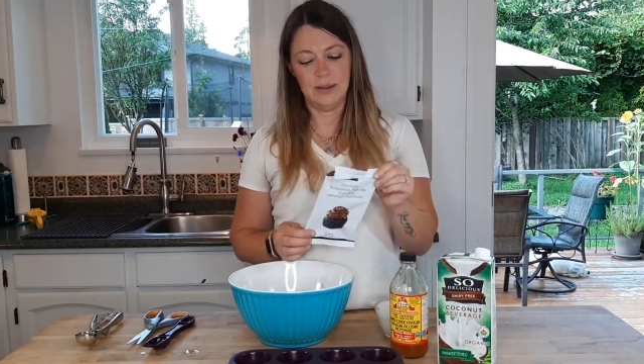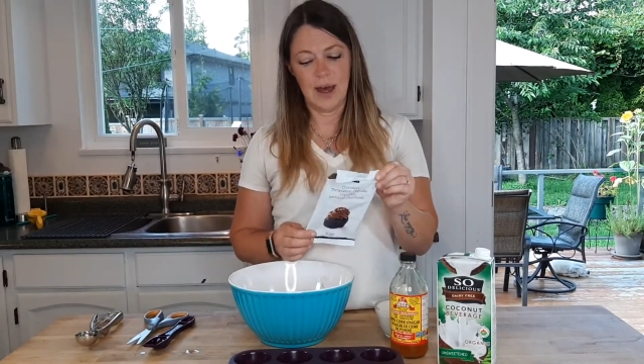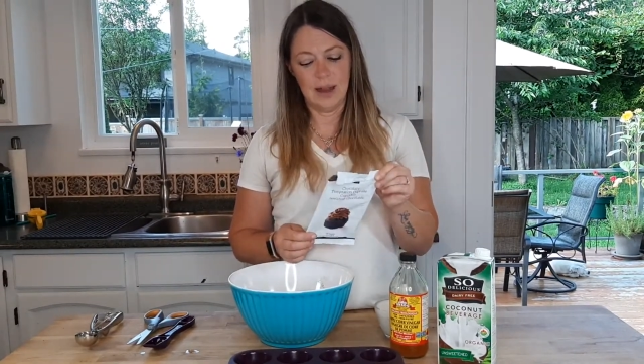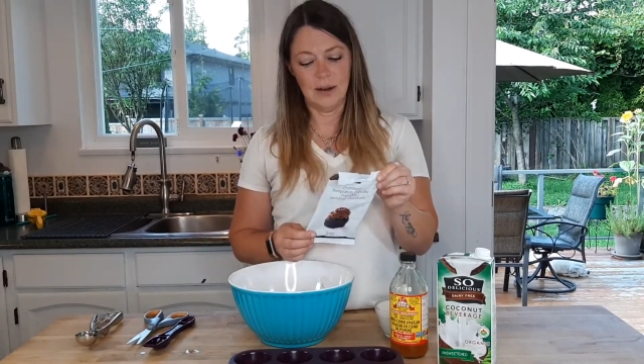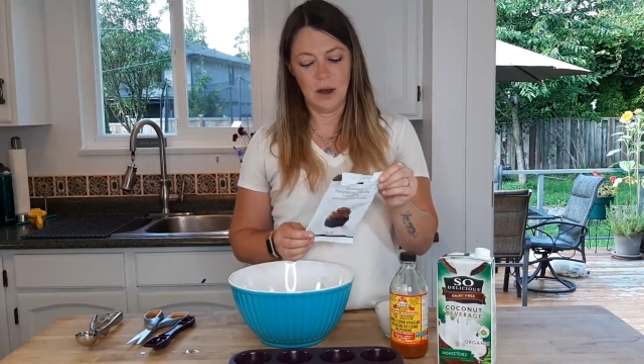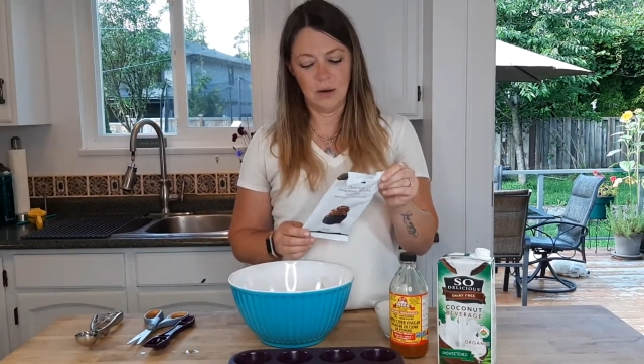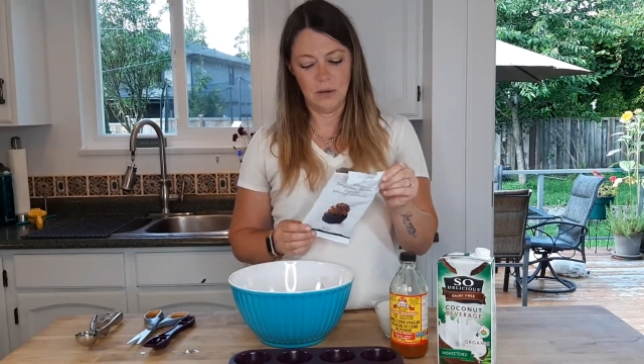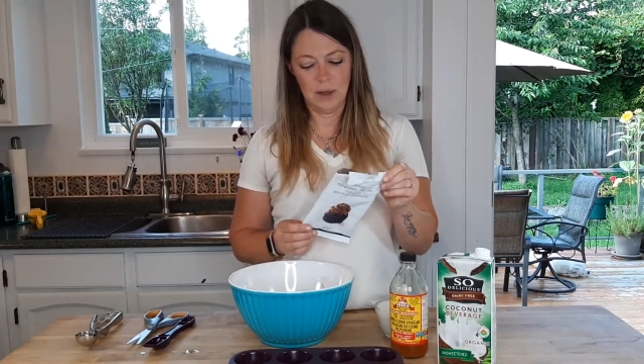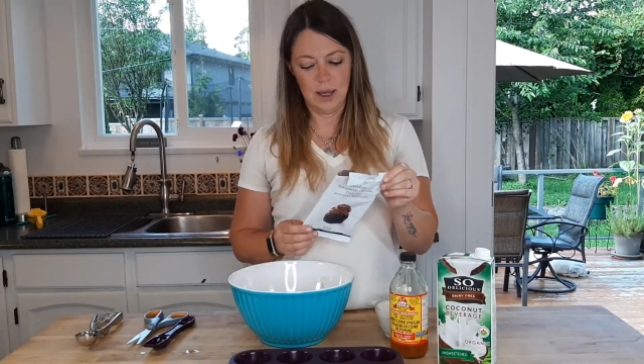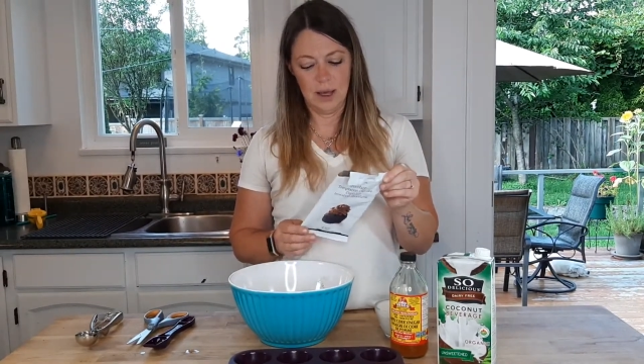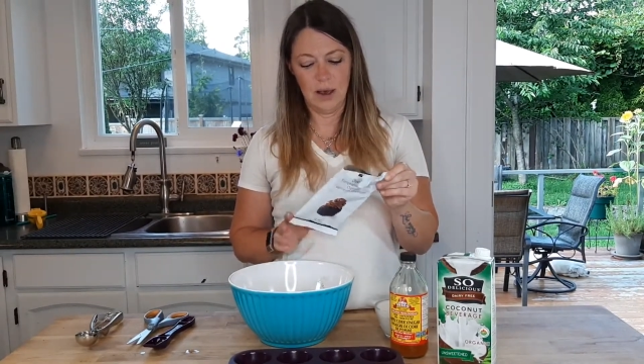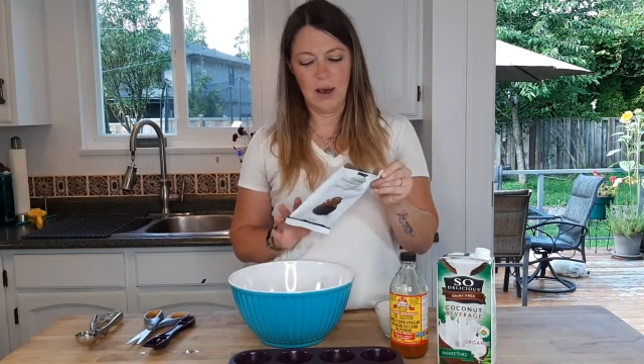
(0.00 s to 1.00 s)
that not
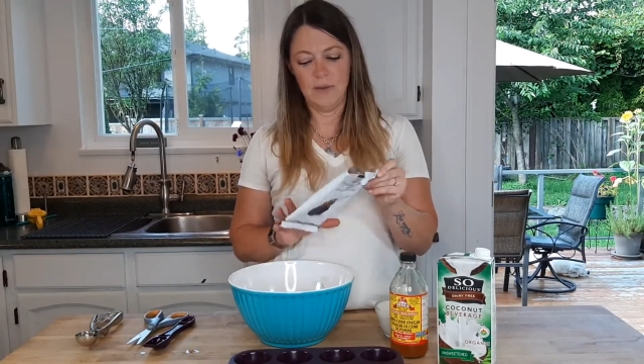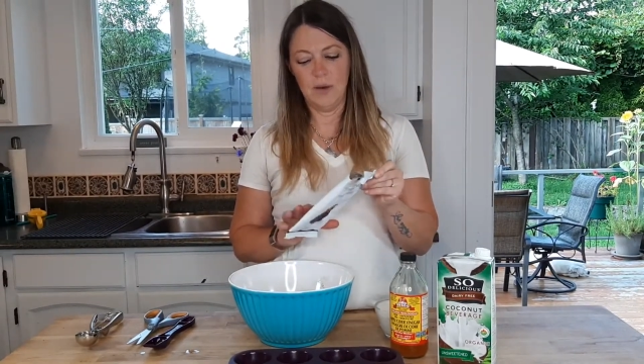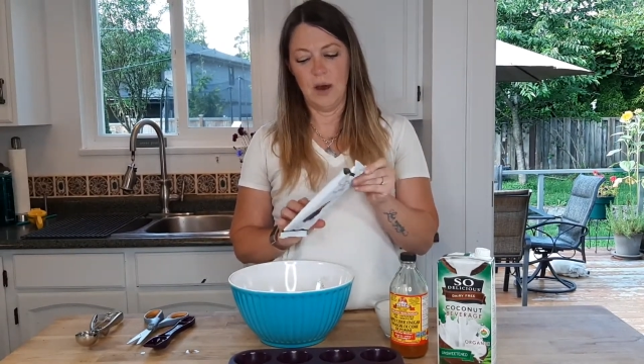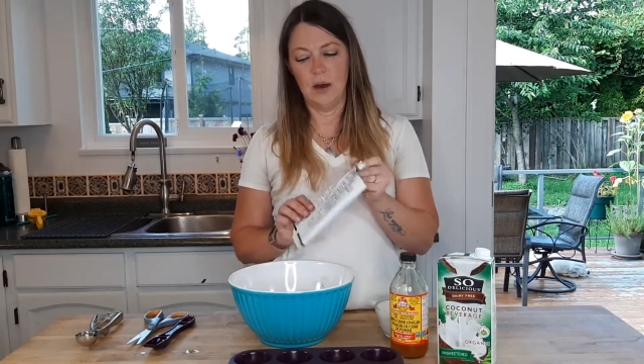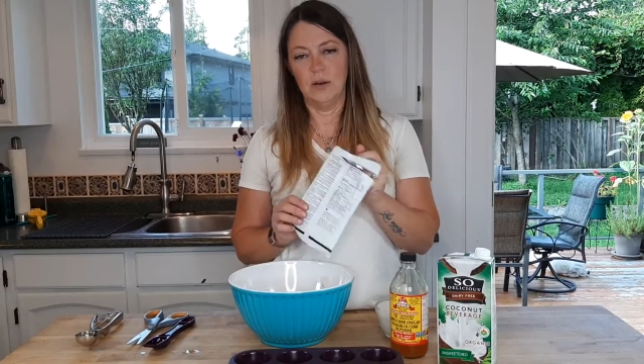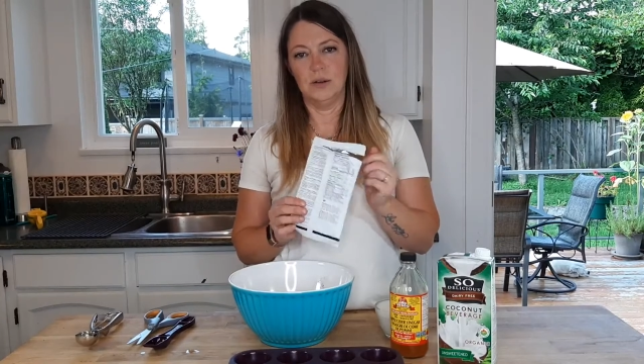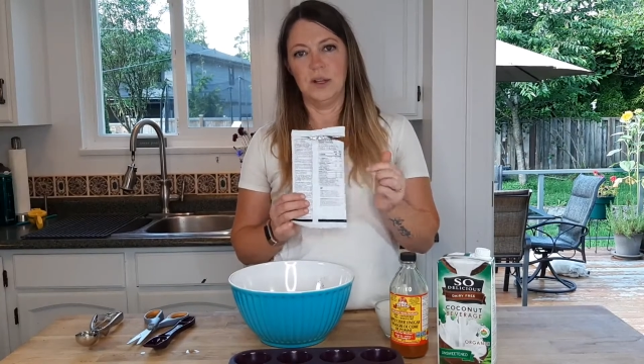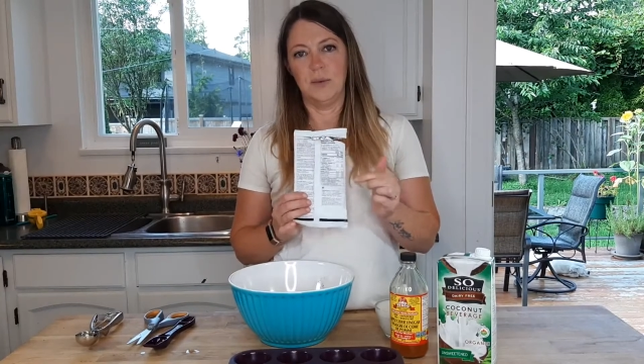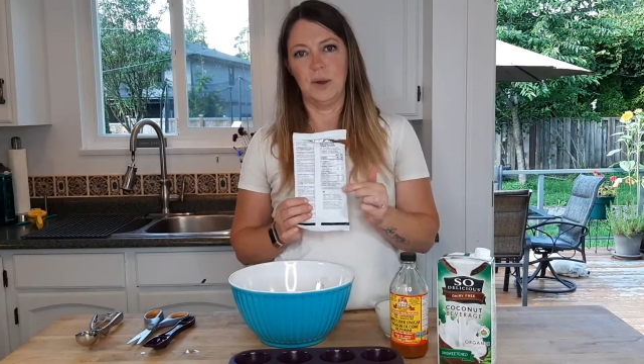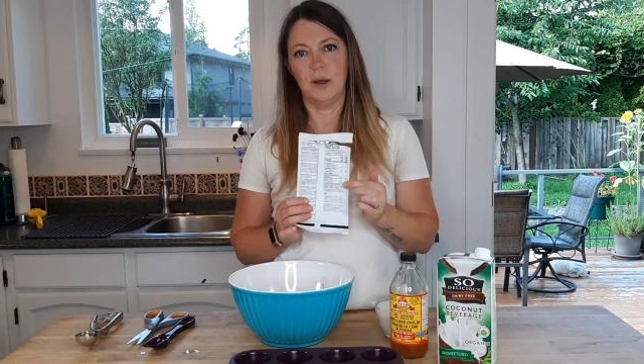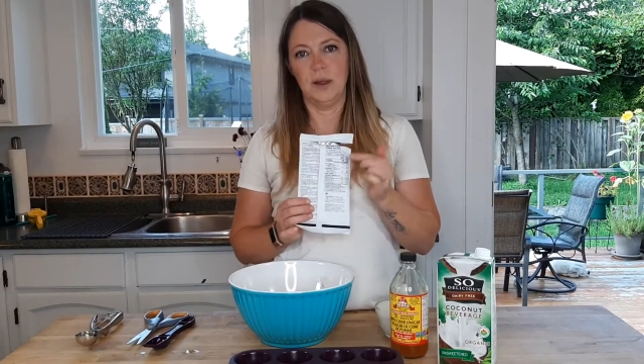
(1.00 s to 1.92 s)
only have you got your typical